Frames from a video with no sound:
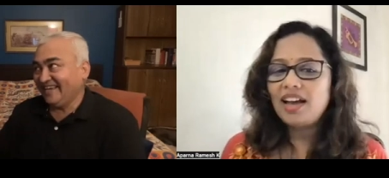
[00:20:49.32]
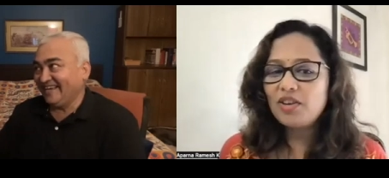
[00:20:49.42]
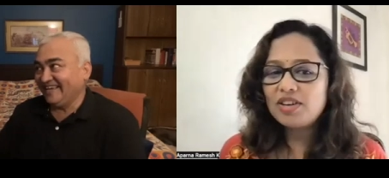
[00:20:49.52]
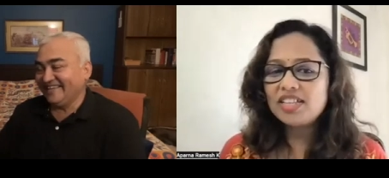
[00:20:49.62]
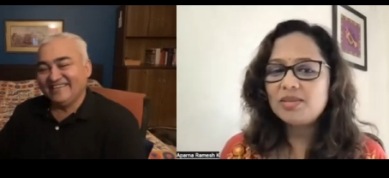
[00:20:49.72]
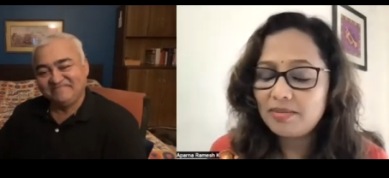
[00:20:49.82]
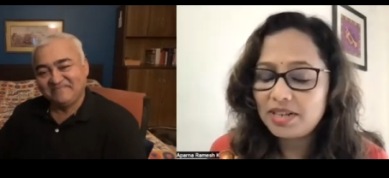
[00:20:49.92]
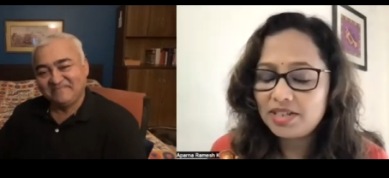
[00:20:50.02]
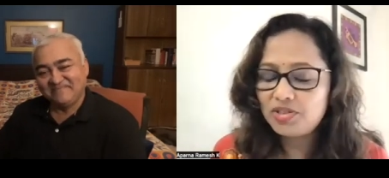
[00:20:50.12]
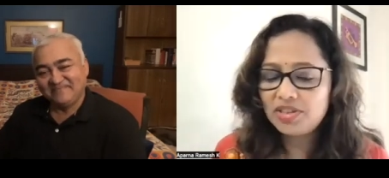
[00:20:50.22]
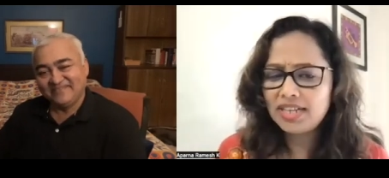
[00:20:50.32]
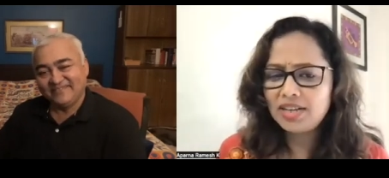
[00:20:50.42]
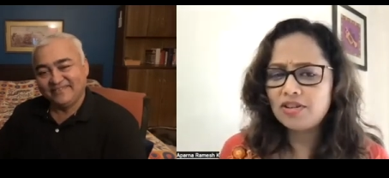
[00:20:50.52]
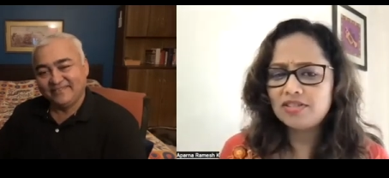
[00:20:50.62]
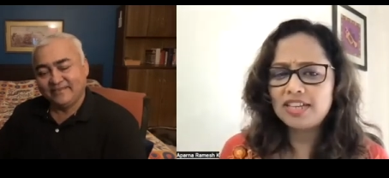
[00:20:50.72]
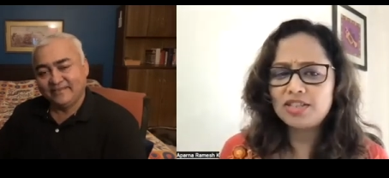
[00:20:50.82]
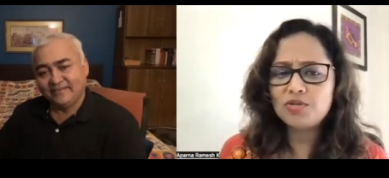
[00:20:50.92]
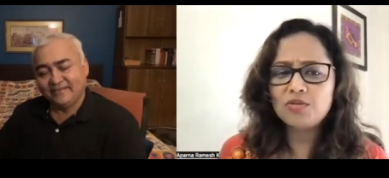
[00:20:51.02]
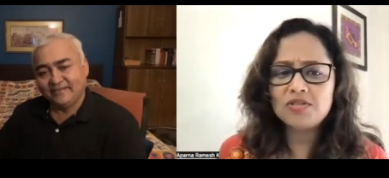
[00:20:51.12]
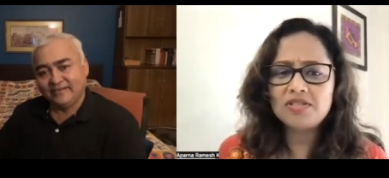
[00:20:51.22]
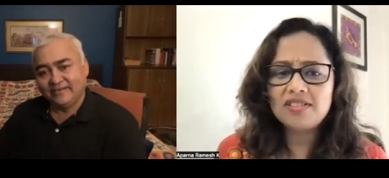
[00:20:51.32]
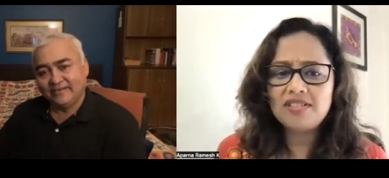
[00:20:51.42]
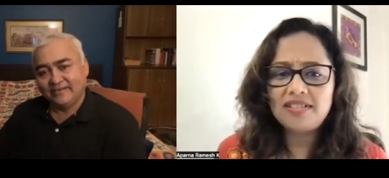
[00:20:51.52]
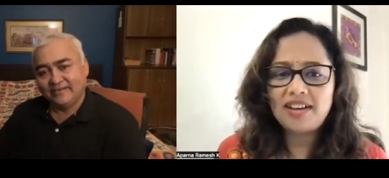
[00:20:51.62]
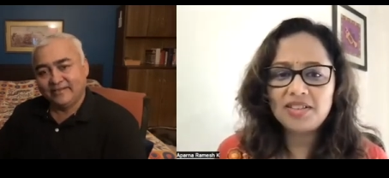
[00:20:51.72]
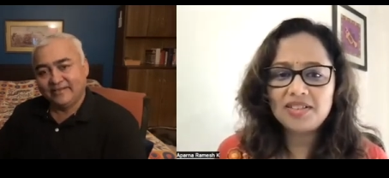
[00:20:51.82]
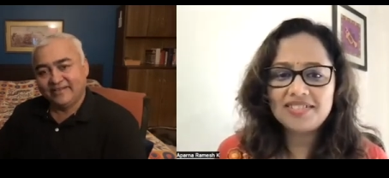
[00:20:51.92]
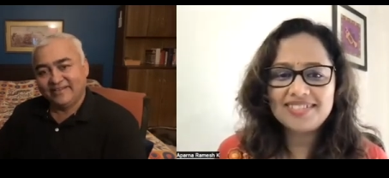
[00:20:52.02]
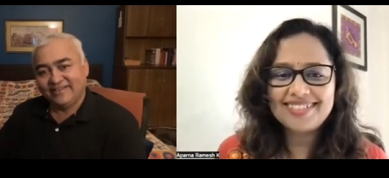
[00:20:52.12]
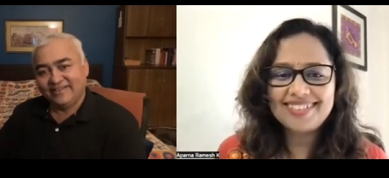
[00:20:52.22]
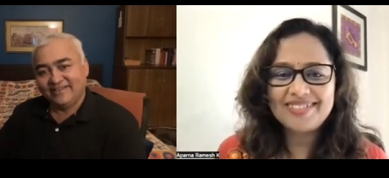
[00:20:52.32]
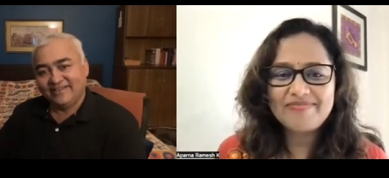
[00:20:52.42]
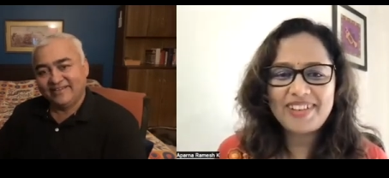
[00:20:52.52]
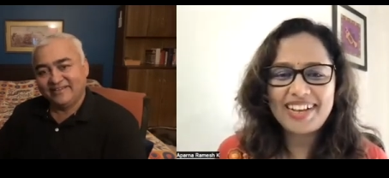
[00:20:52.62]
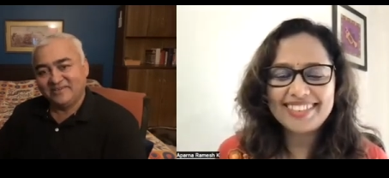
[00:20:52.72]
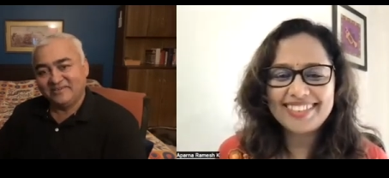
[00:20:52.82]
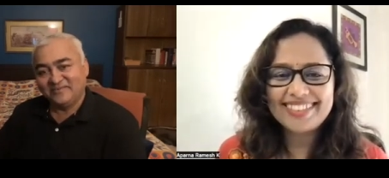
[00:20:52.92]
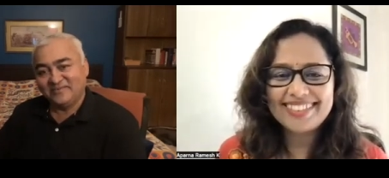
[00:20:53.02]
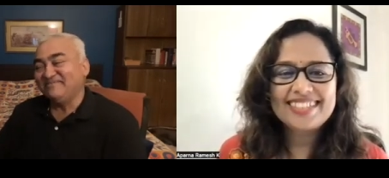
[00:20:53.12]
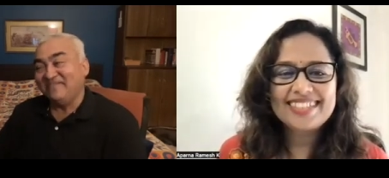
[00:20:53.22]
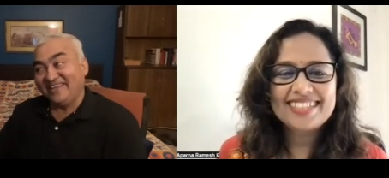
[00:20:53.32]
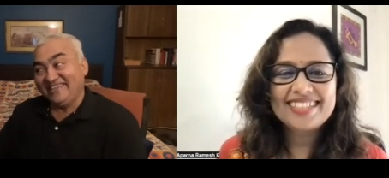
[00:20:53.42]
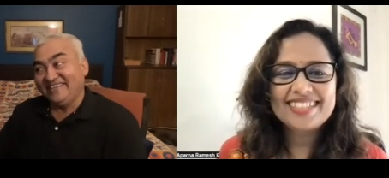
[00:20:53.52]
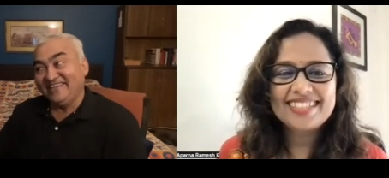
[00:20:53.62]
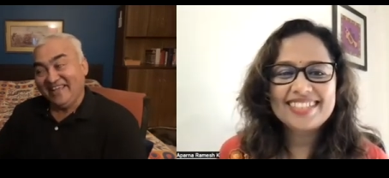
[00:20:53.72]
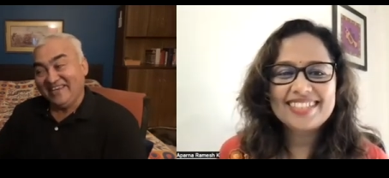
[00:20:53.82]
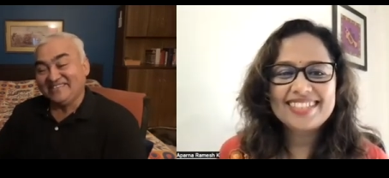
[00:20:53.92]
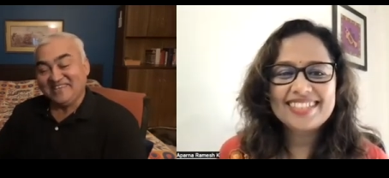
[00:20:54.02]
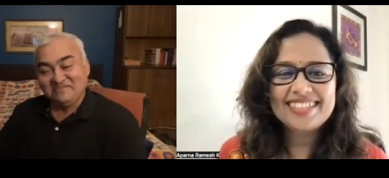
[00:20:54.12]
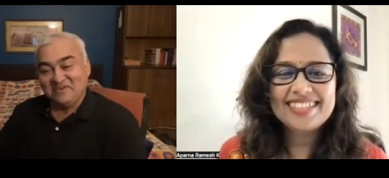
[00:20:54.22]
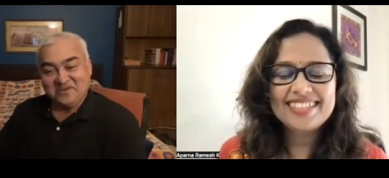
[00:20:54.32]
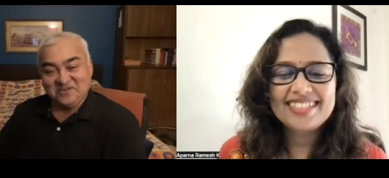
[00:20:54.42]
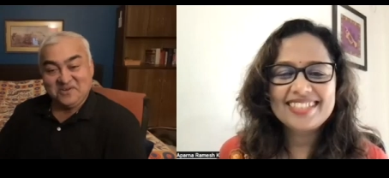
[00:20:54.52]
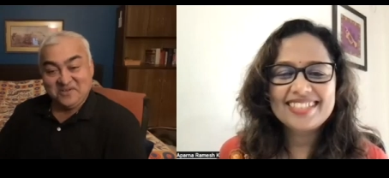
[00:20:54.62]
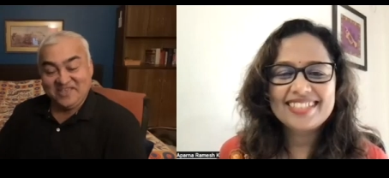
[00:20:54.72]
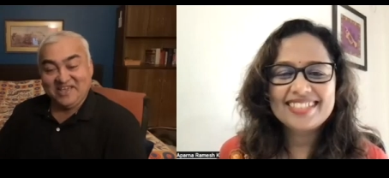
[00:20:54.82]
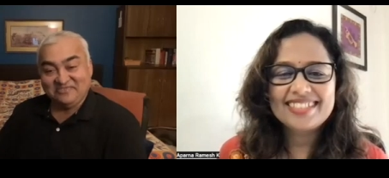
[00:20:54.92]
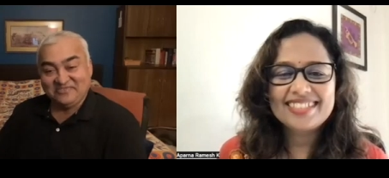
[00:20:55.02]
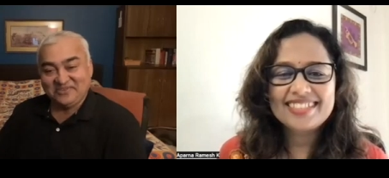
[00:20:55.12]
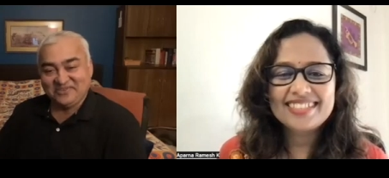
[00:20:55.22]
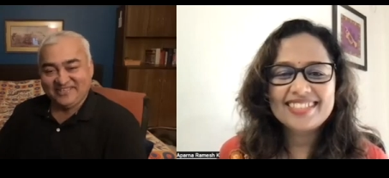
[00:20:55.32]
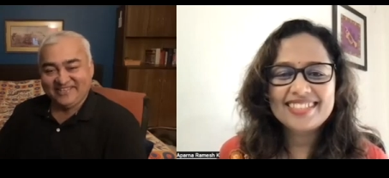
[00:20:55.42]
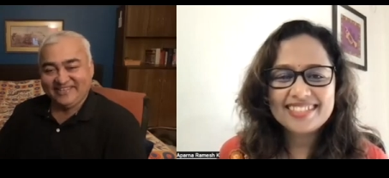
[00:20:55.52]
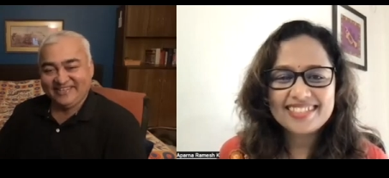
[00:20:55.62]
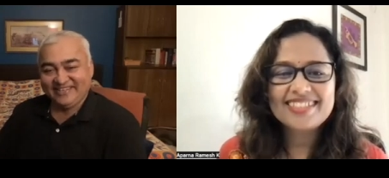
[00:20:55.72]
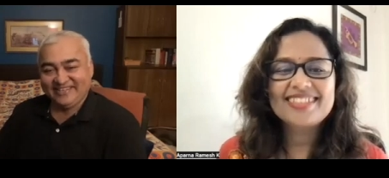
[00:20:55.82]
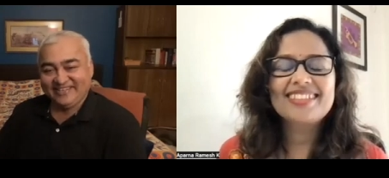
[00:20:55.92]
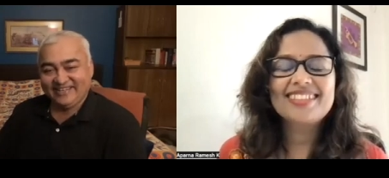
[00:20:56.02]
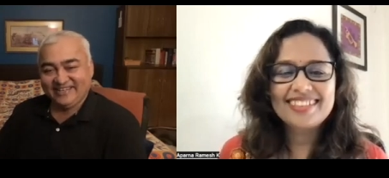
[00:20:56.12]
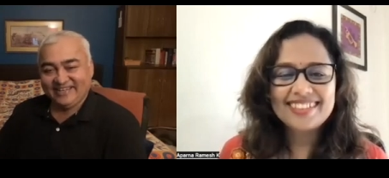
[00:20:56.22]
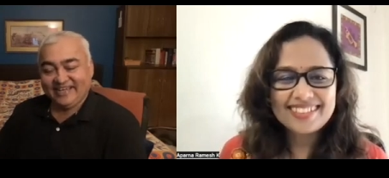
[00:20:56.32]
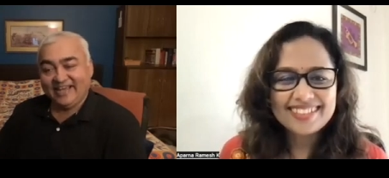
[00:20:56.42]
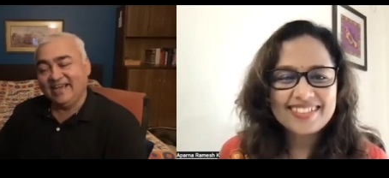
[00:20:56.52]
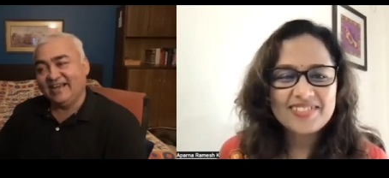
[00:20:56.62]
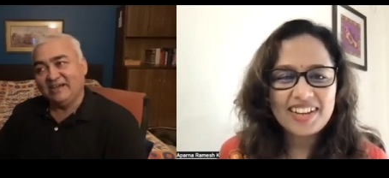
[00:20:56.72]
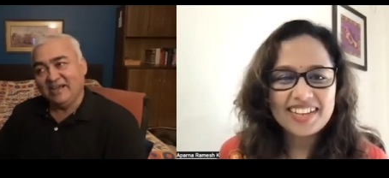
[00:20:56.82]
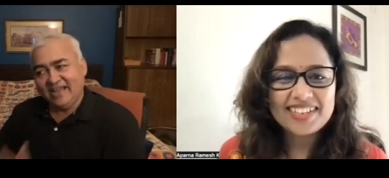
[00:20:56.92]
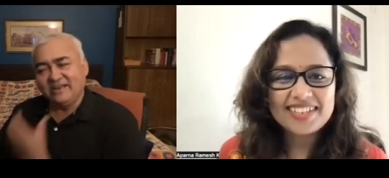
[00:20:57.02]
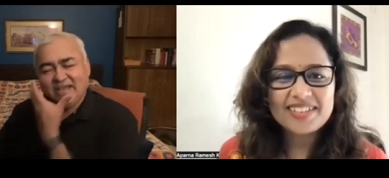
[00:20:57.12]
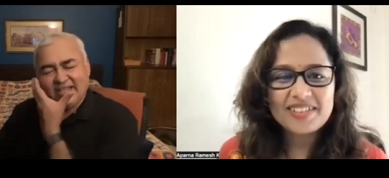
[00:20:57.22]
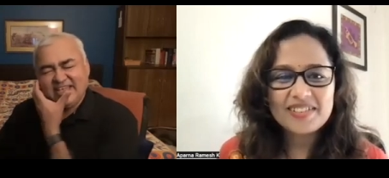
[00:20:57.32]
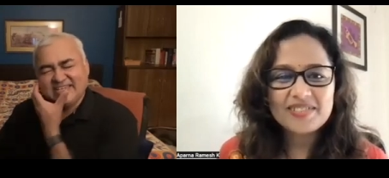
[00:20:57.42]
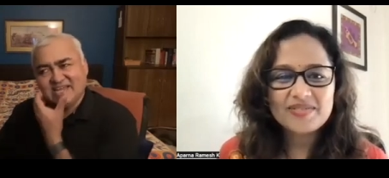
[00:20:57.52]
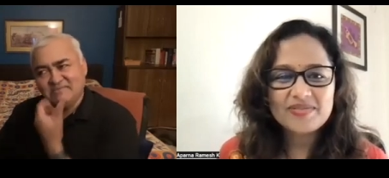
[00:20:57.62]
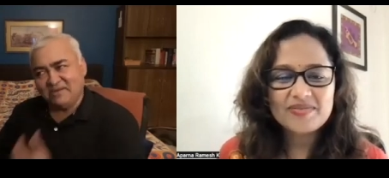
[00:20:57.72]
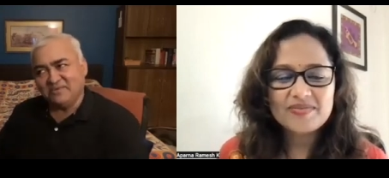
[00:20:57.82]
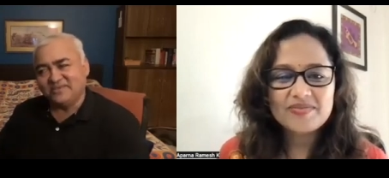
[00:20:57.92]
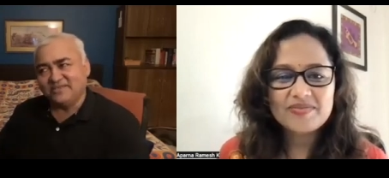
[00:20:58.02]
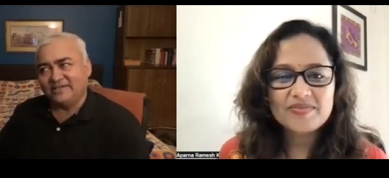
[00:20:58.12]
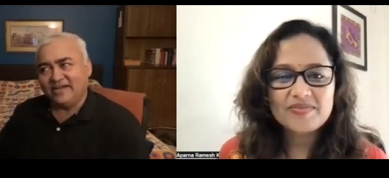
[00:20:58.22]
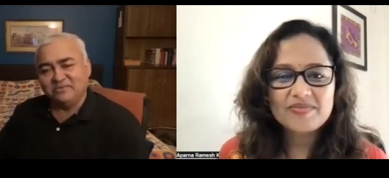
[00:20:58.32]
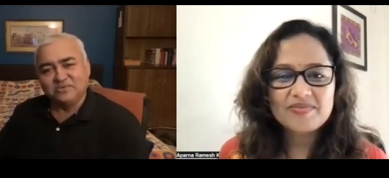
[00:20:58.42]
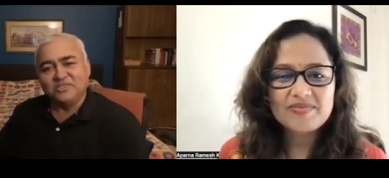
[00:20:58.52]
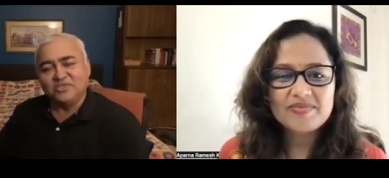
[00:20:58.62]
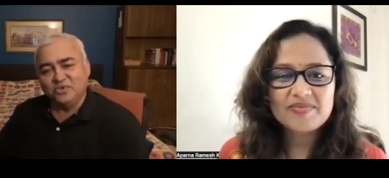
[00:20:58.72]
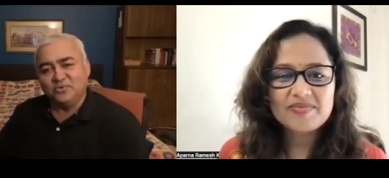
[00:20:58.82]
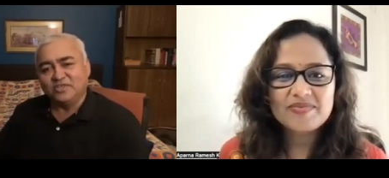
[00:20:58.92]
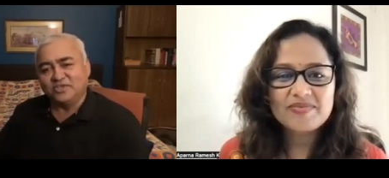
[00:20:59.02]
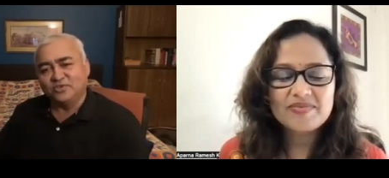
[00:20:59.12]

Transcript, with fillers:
Speaker 1: are your kids in military, or they chose uh, other uh, path?
Speaker 2: My eldest son wanted to join the Air Force, uh, right. and at that time I was uh, I was in the U S, you